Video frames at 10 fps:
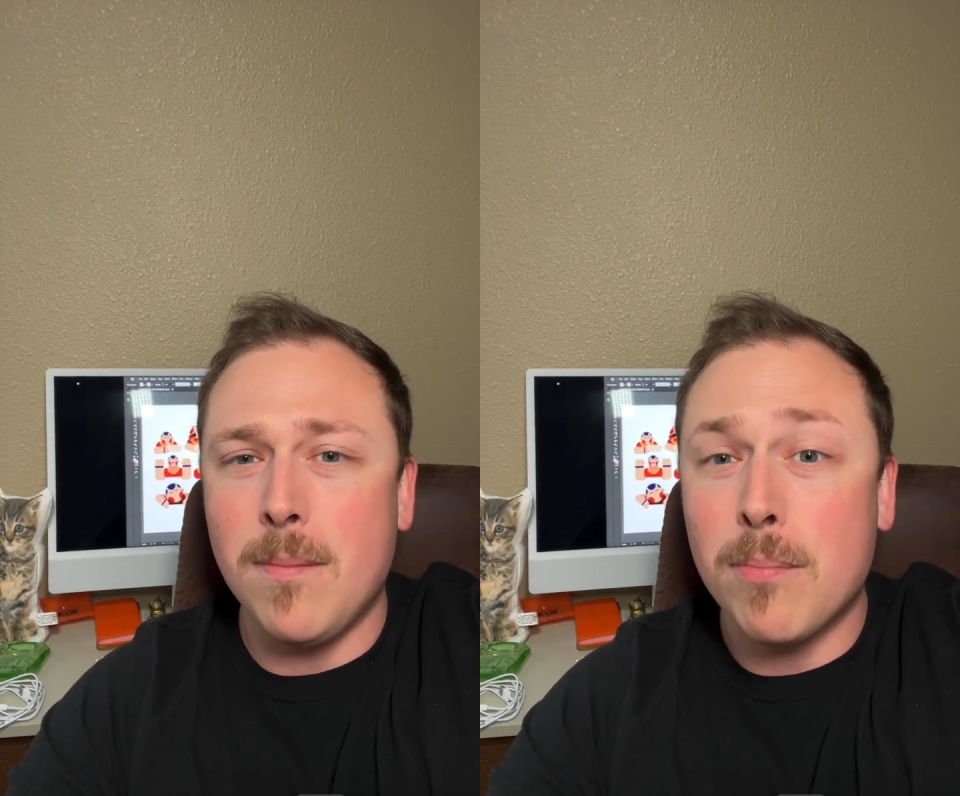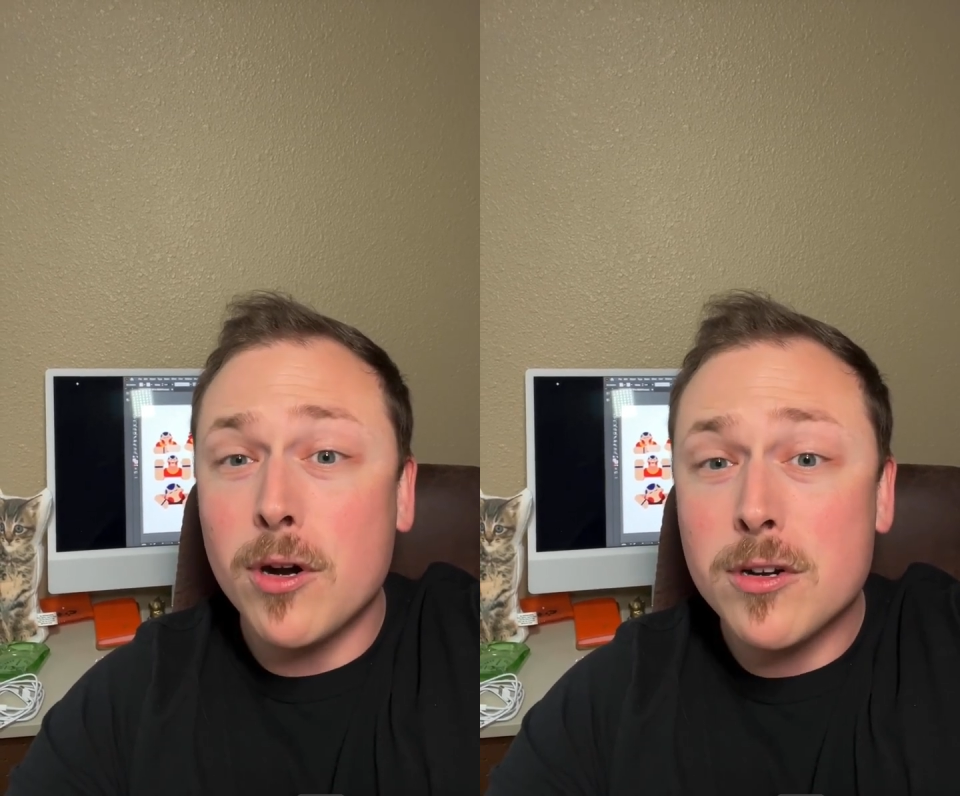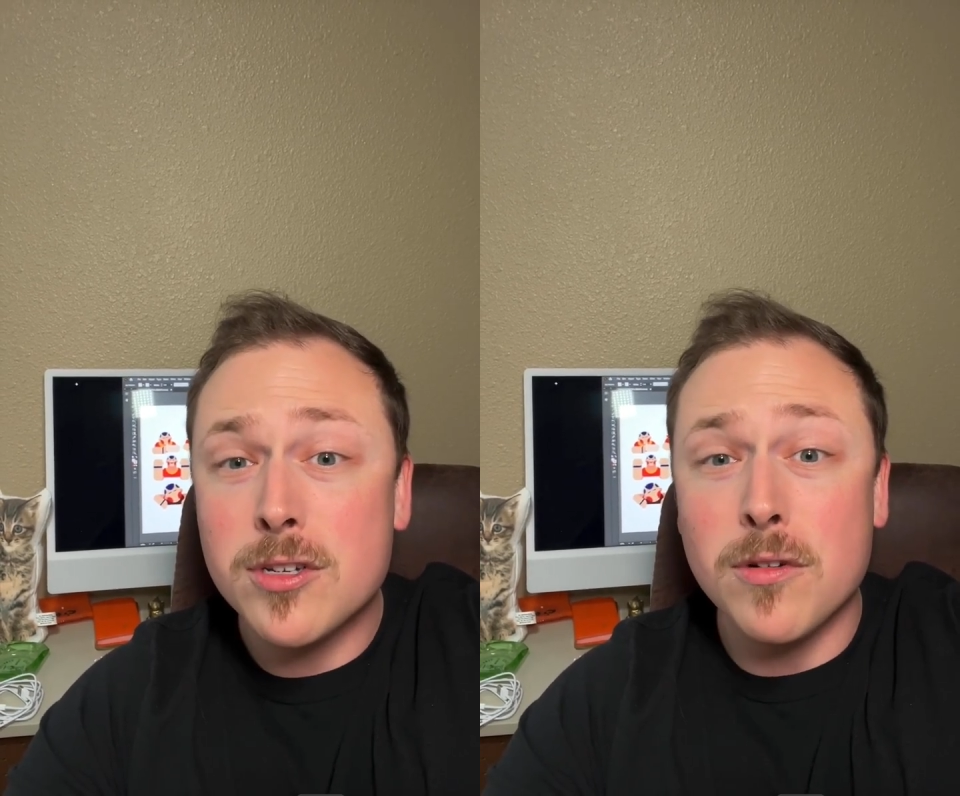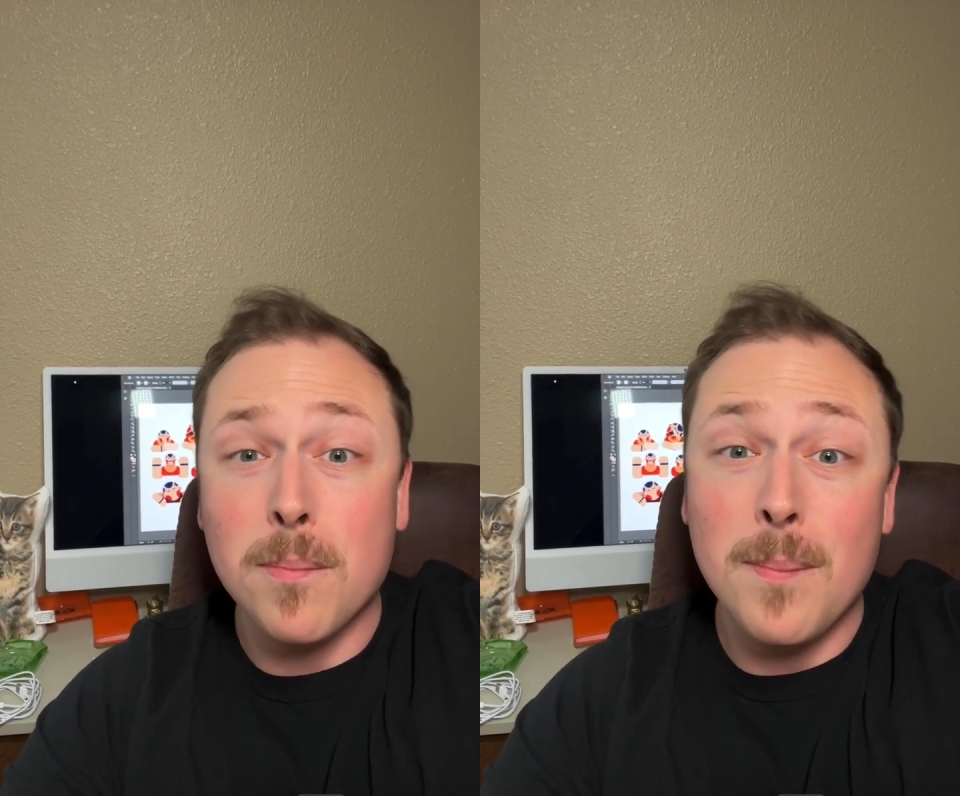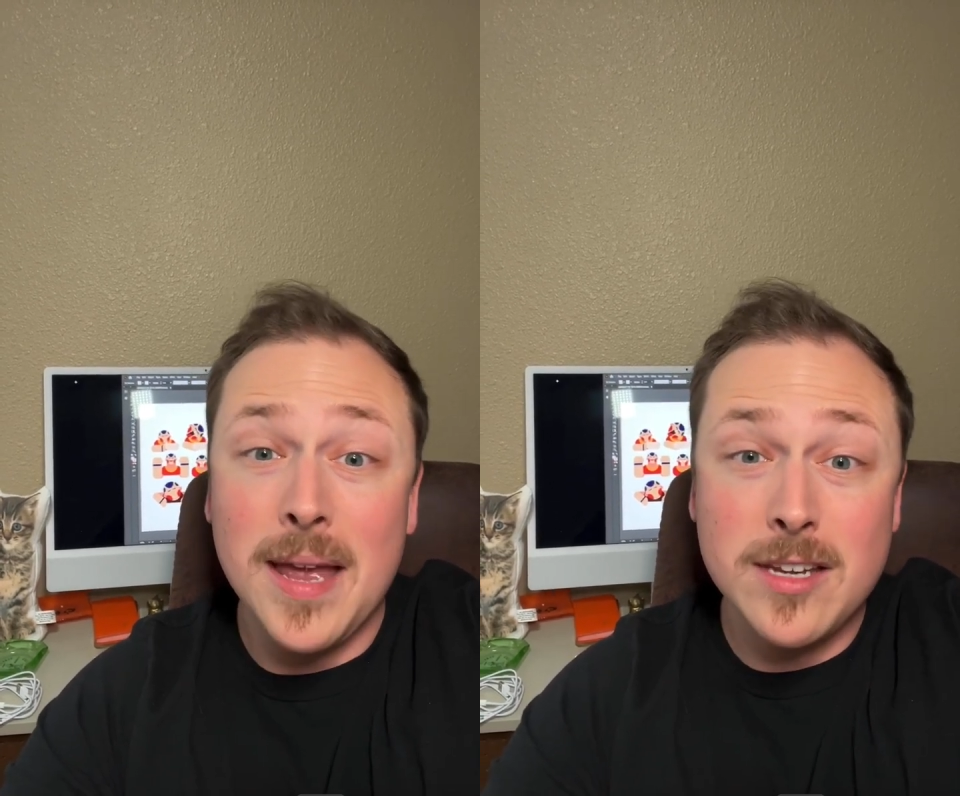a
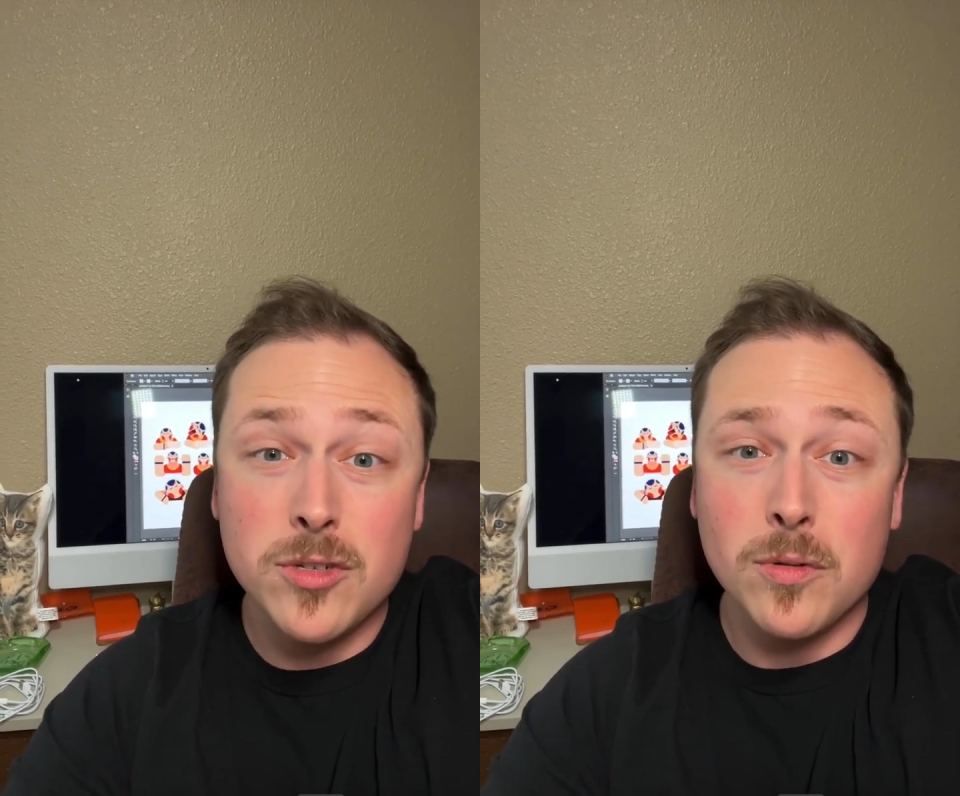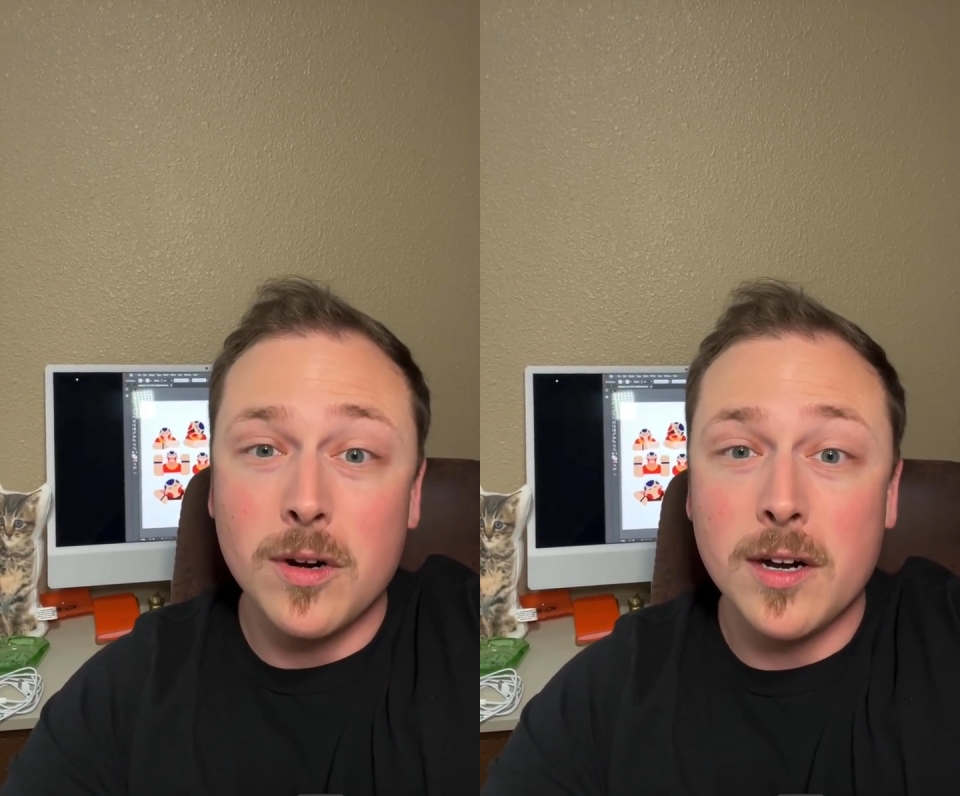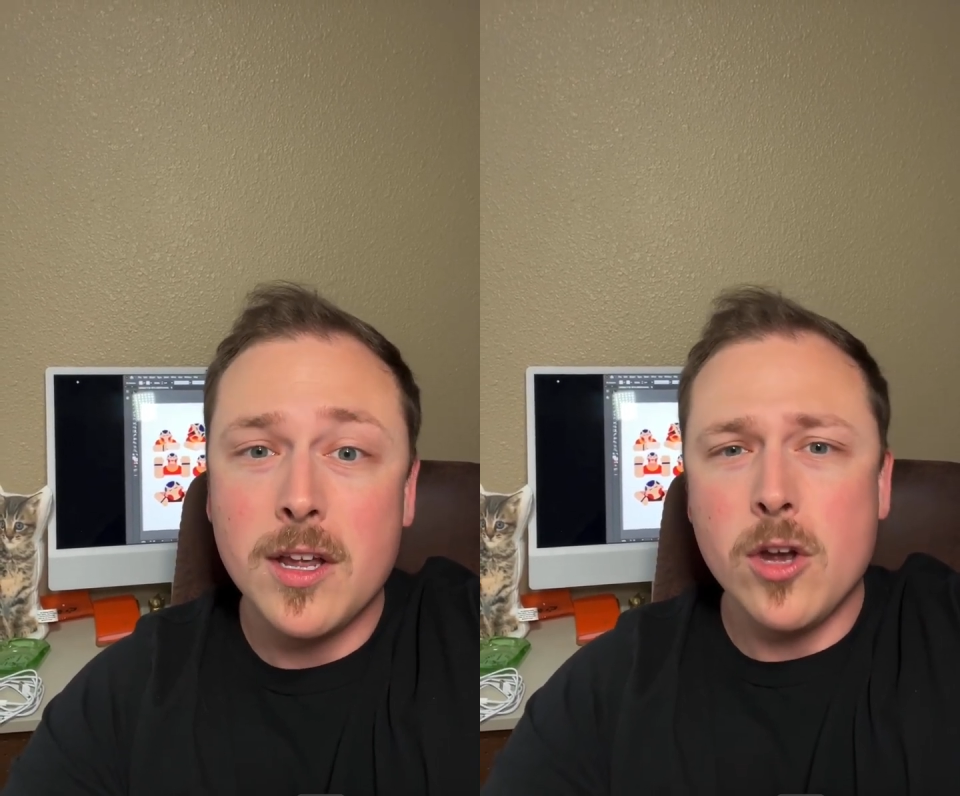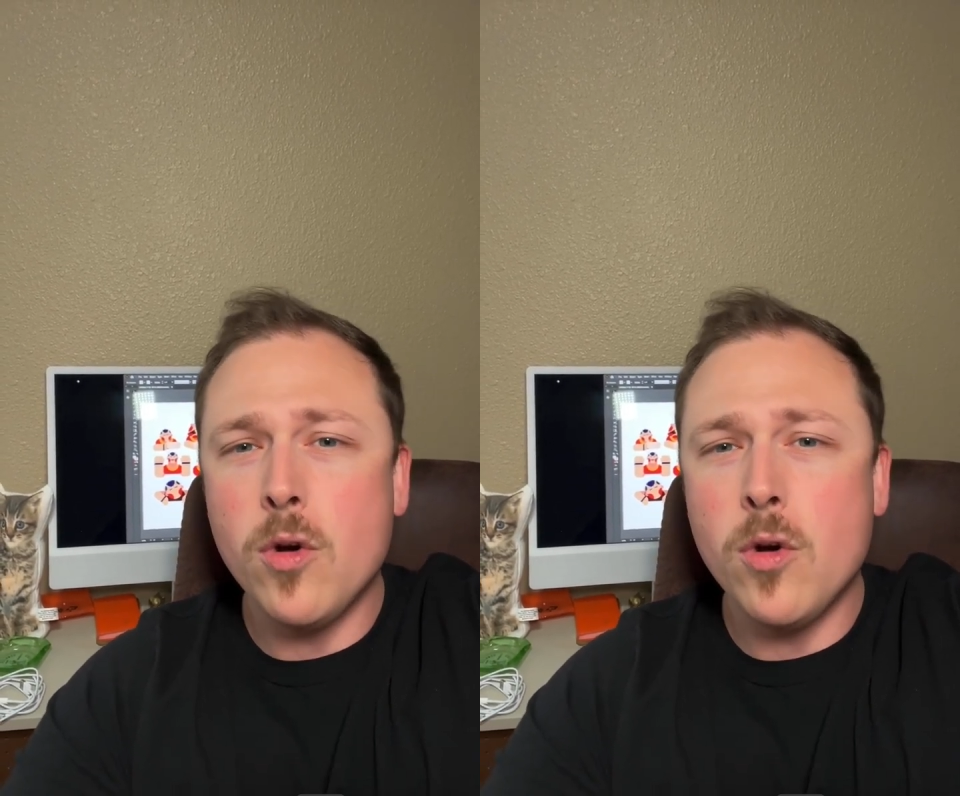personal mentor